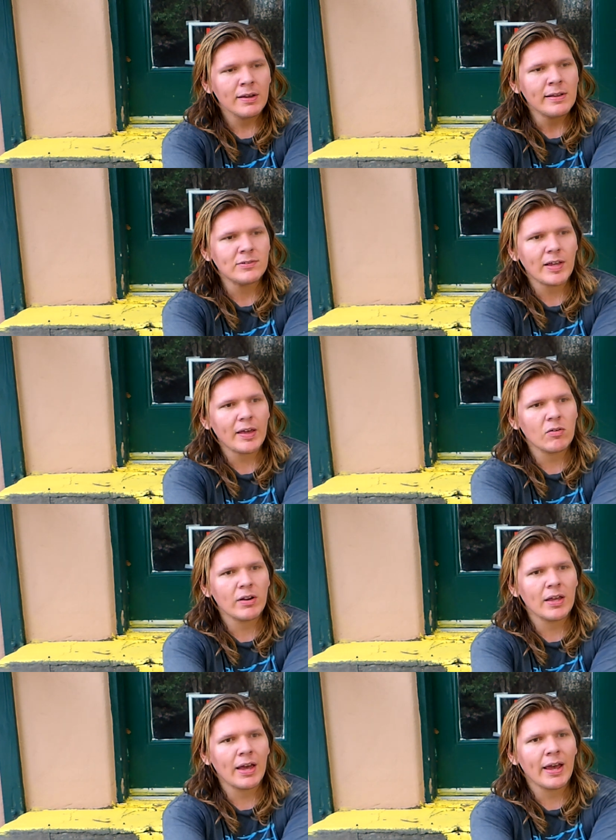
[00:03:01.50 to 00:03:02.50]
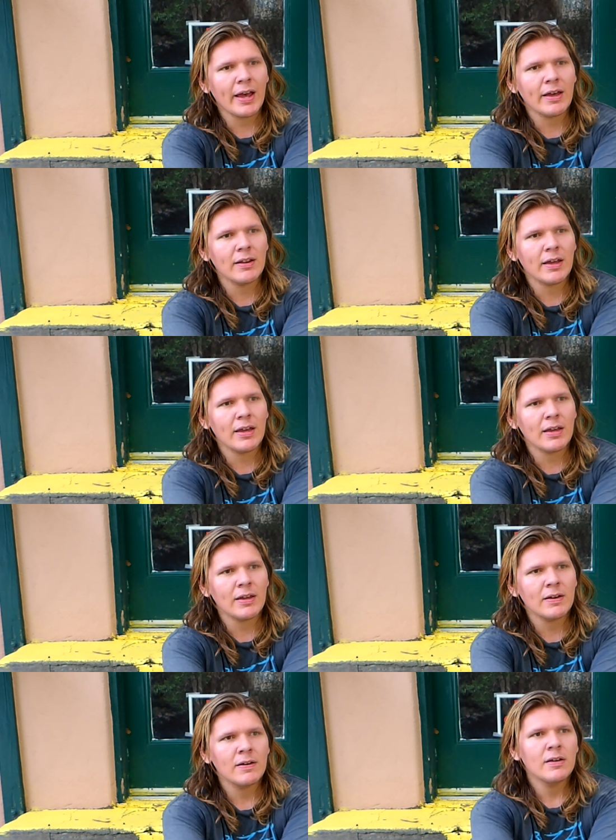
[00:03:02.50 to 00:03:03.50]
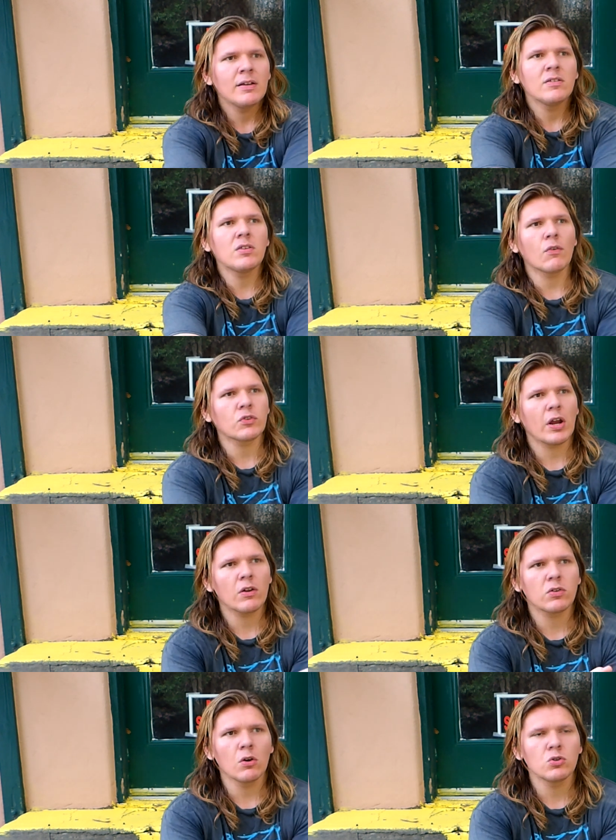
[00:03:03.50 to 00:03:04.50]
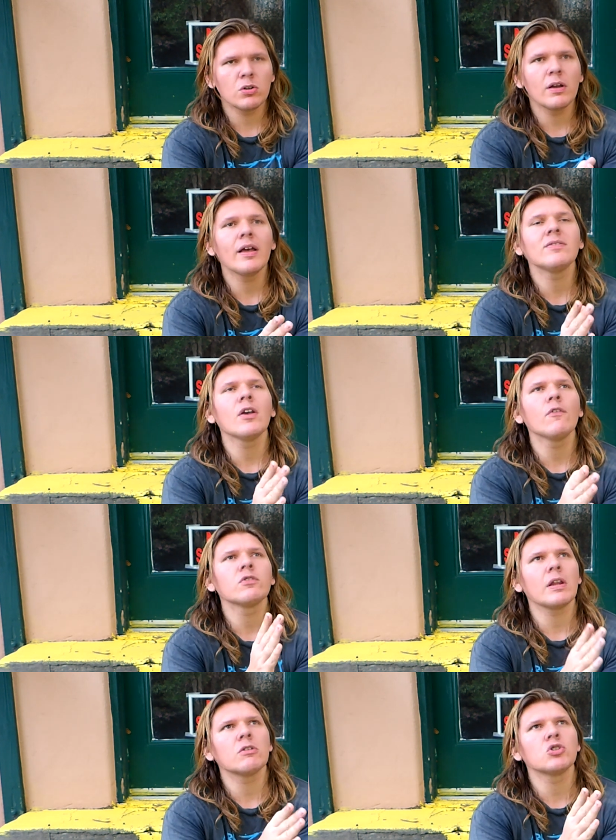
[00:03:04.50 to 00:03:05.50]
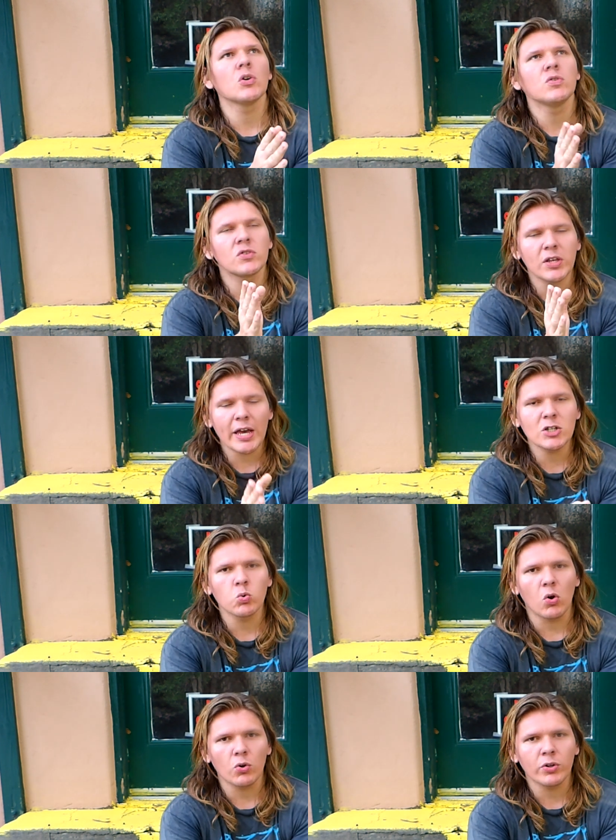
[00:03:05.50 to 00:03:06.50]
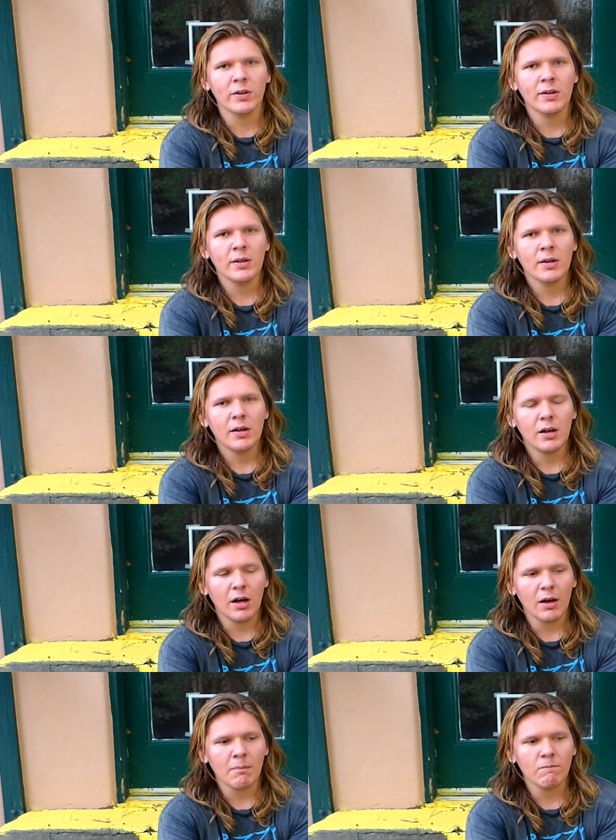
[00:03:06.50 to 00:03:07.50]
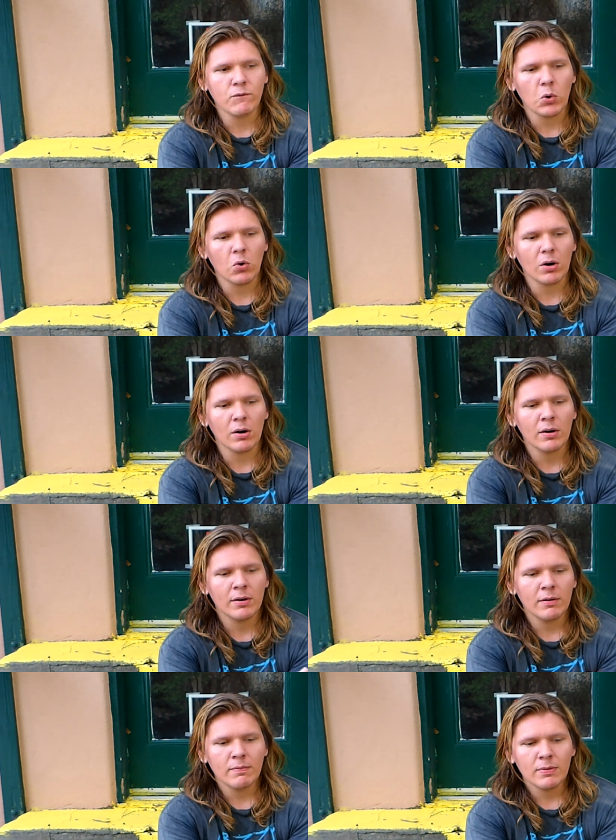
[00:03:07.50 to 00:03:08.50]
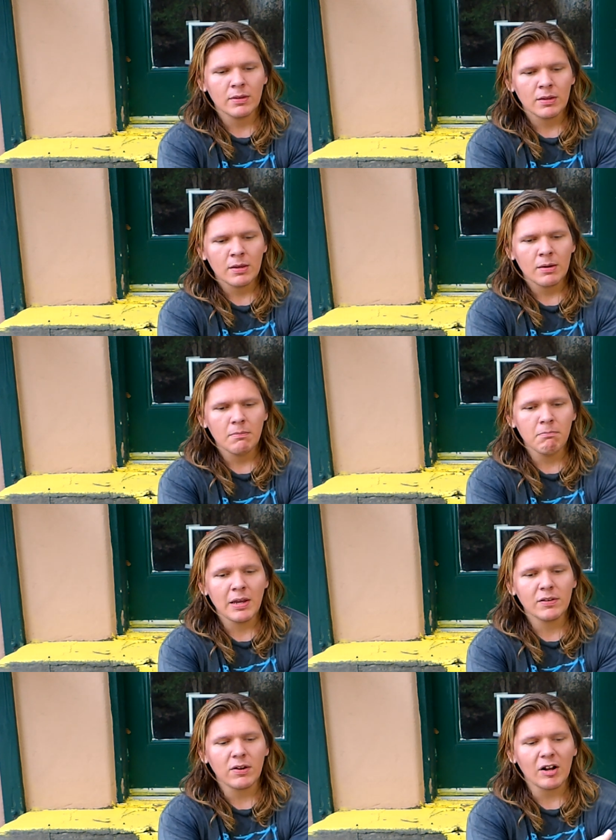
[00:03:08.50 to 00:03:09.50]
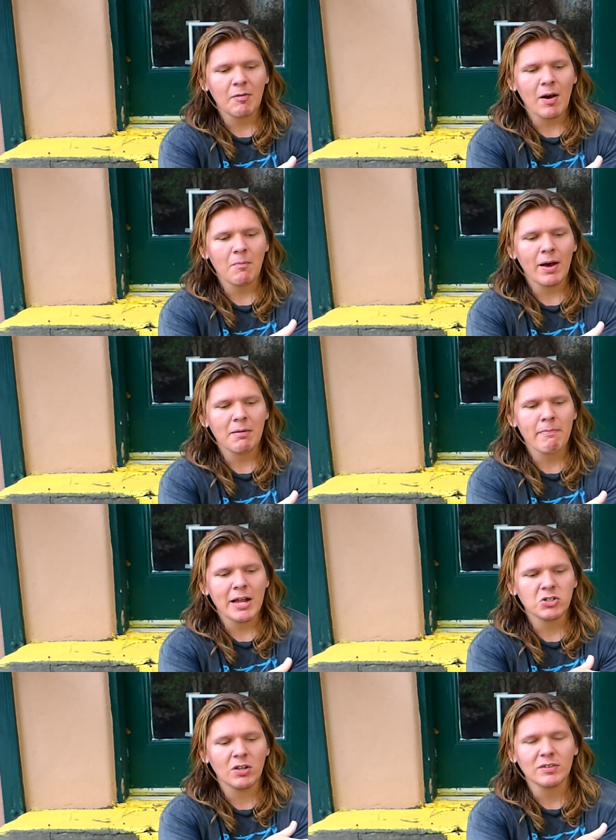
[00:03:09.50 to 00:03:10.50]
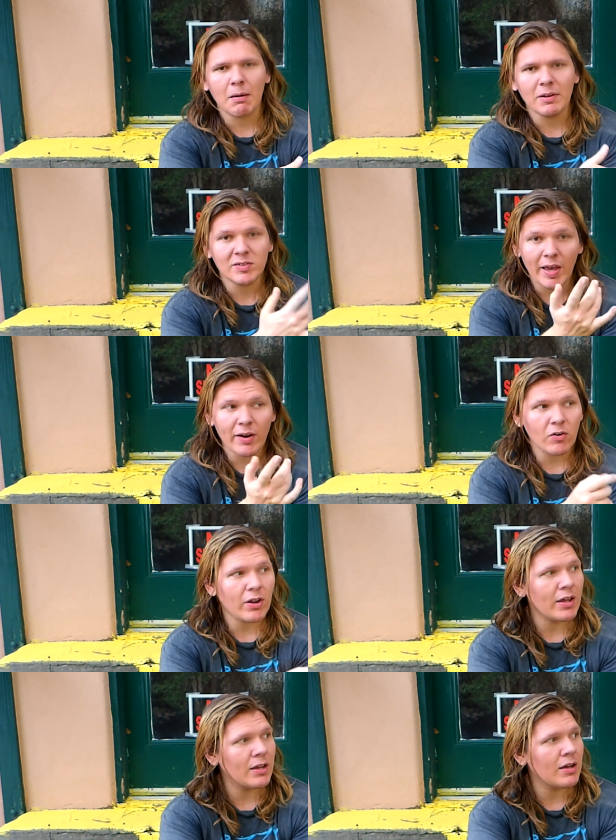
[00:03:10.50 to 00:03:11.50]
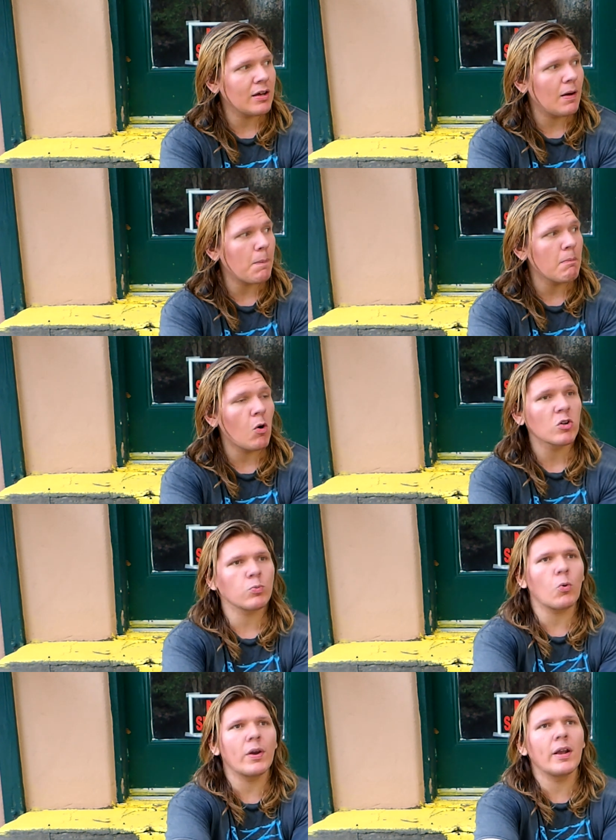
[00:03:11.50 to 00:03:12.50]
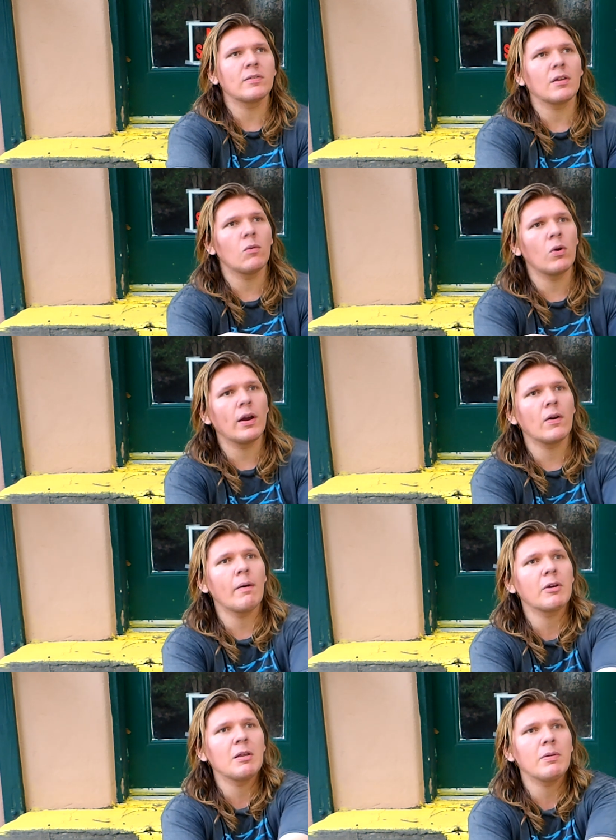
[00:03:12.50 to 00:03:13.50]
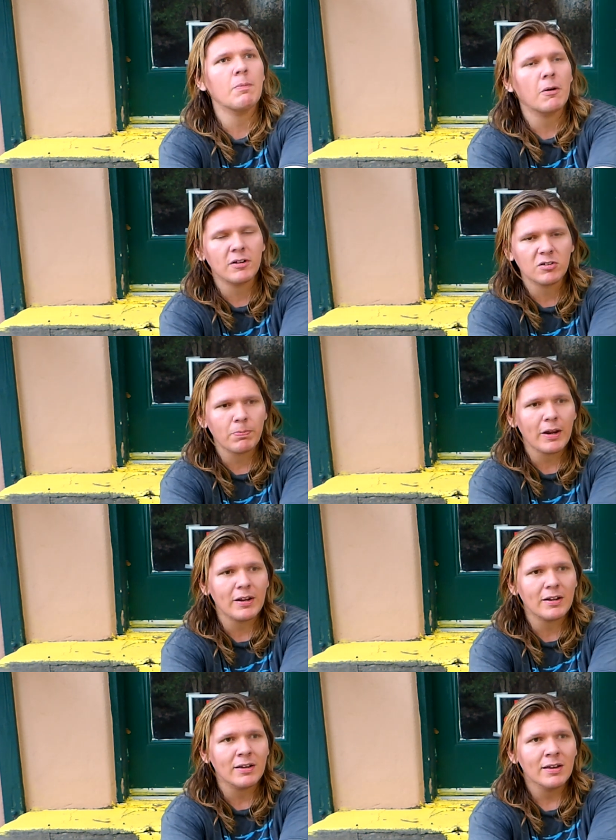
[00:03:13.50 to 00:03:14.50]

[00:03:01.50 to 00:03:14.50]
Saturday I had a self-standard show scheduled for me to talk about my match this coming Saturday in Bull Springs, where I'm going to be participating